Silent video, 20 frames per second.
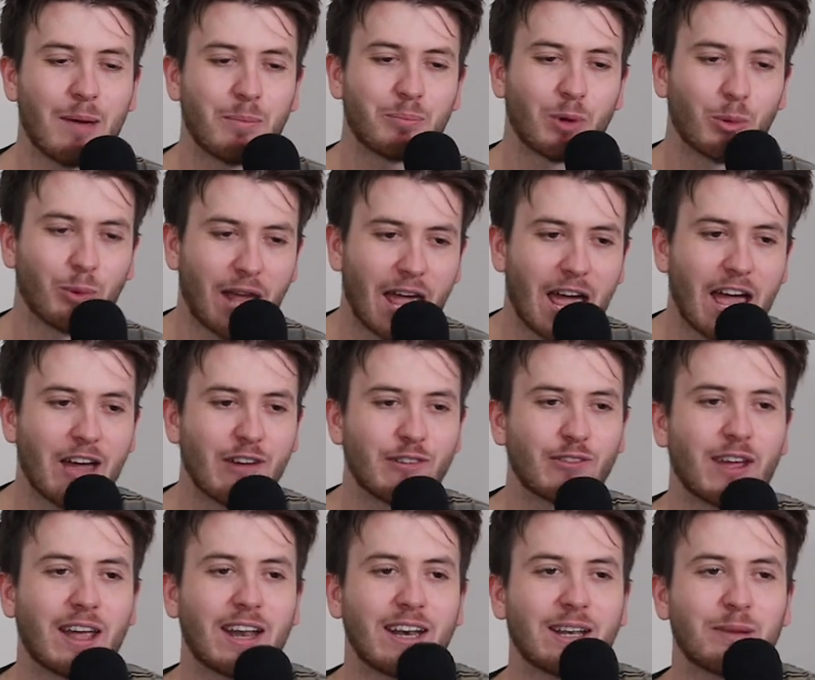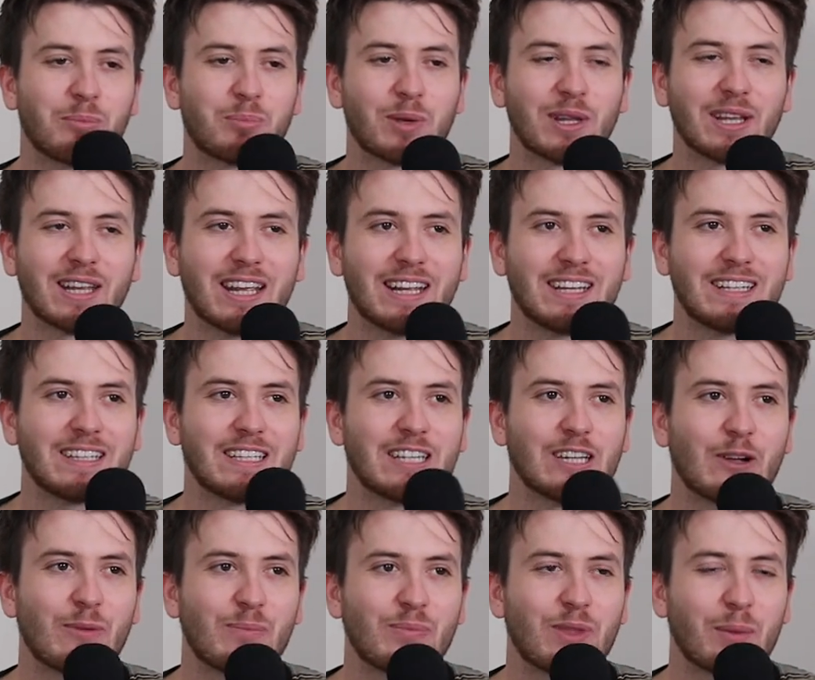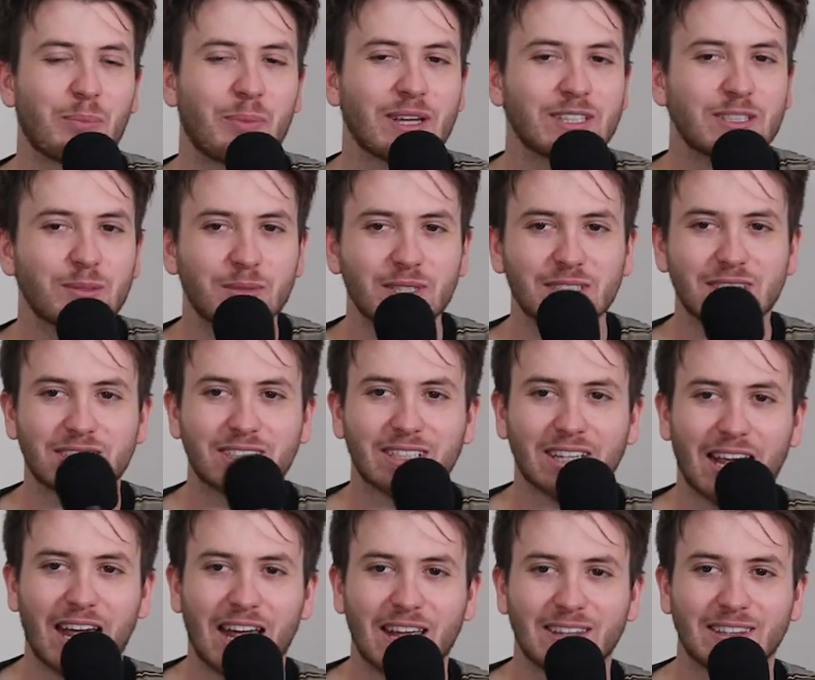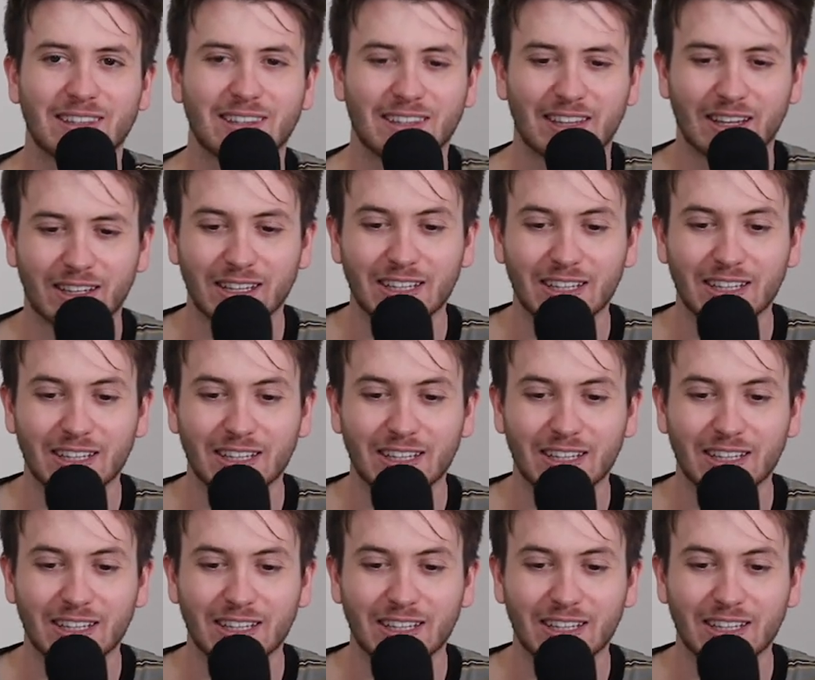But we have. And, but, you know, the pessimist and the